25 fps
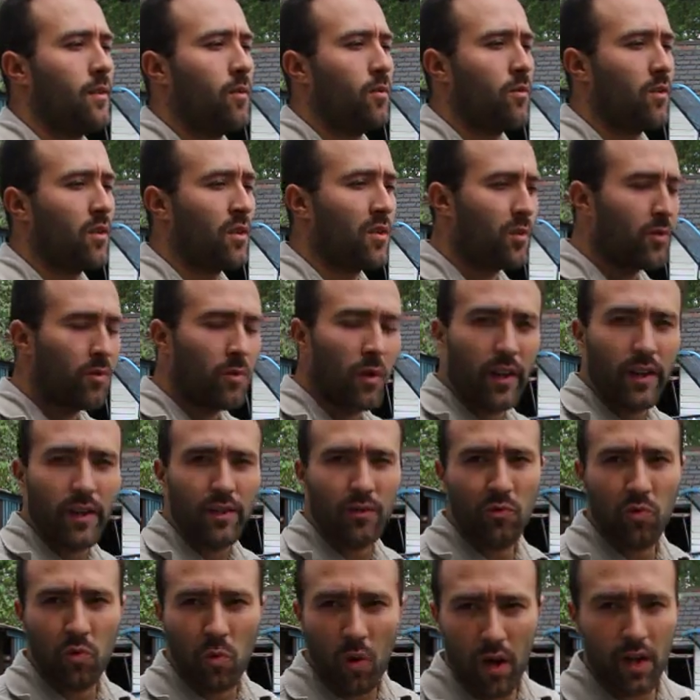or
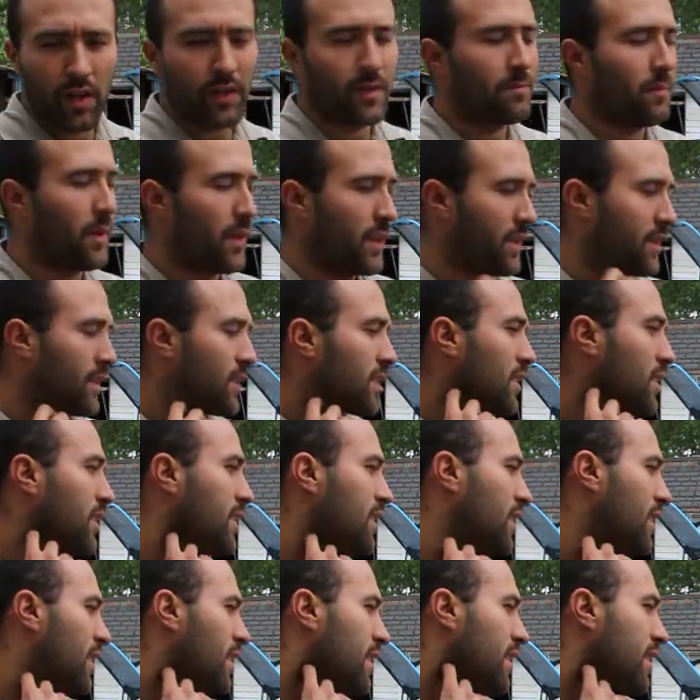threaded rod basically,
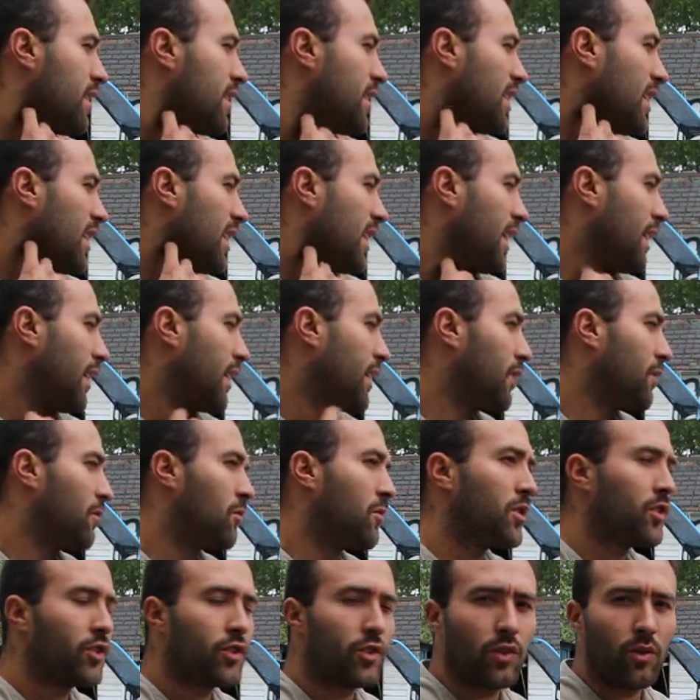and it
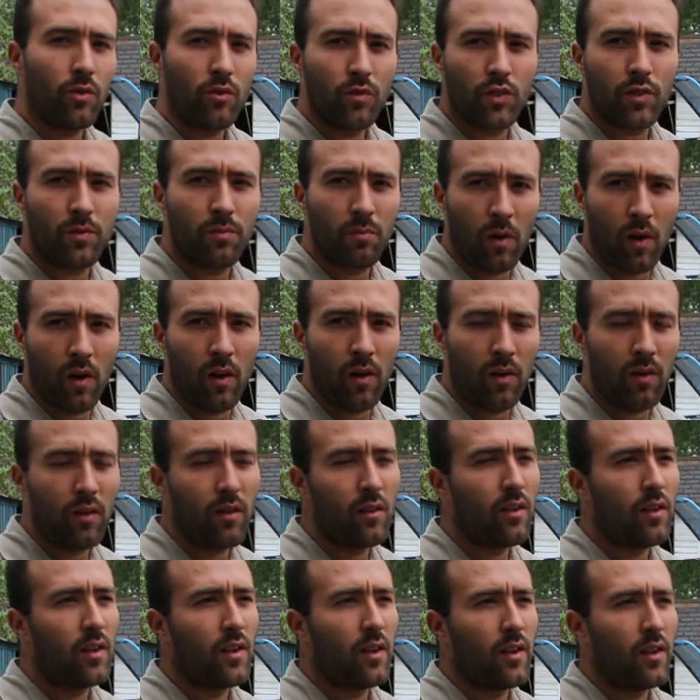was too small.
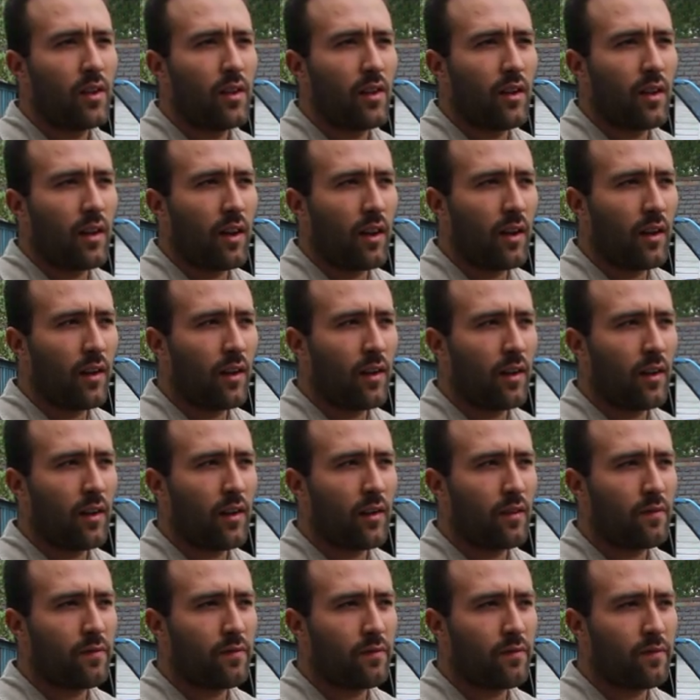
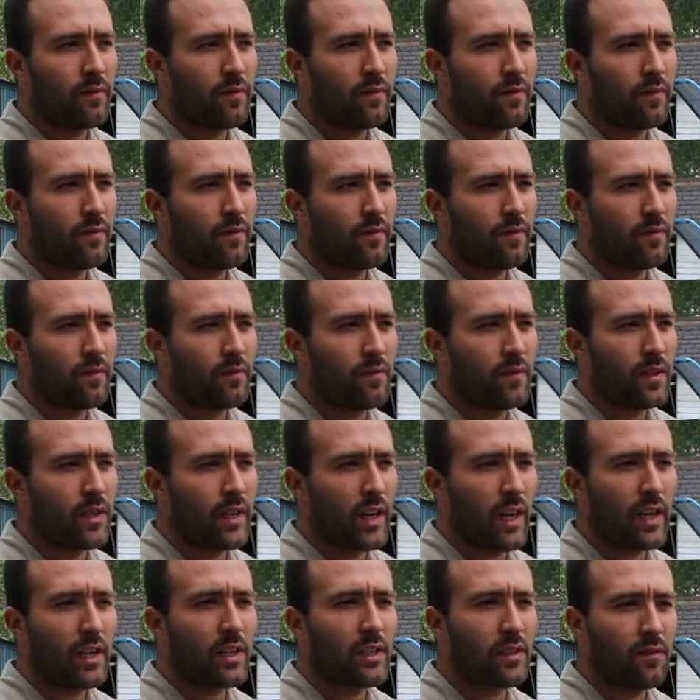It
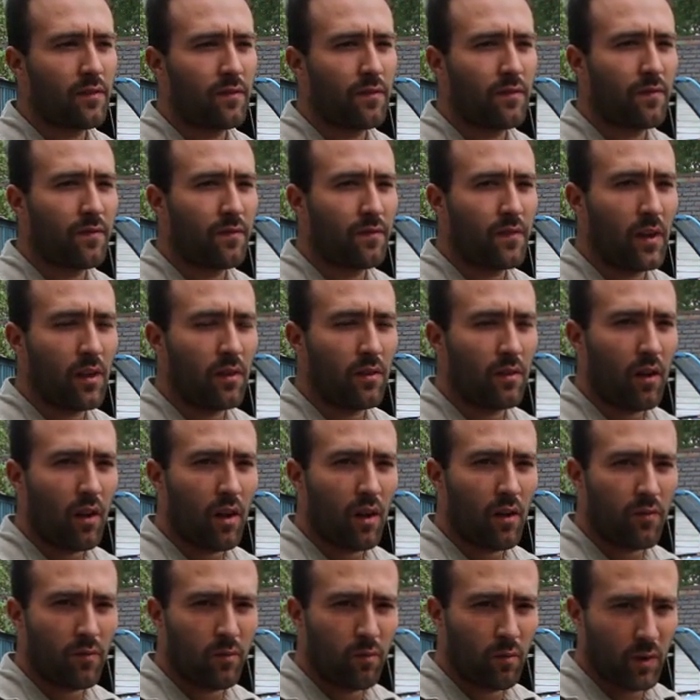actually fell
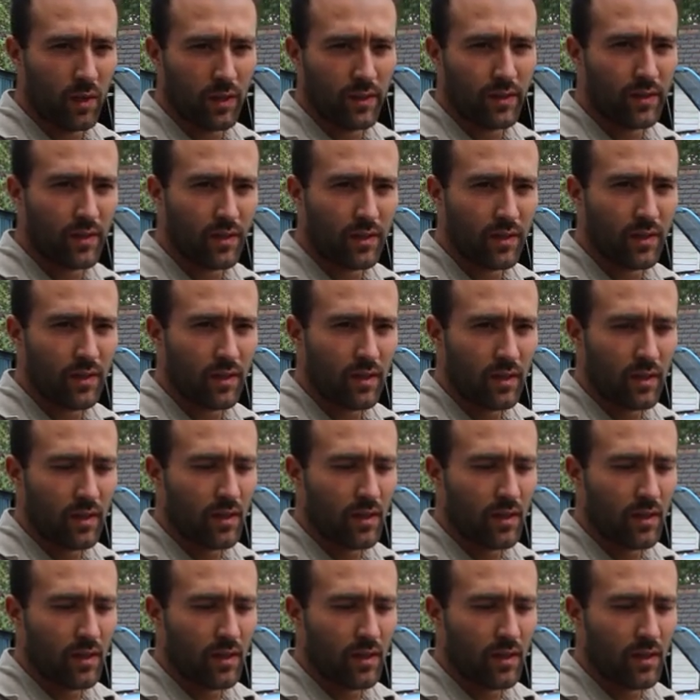off once.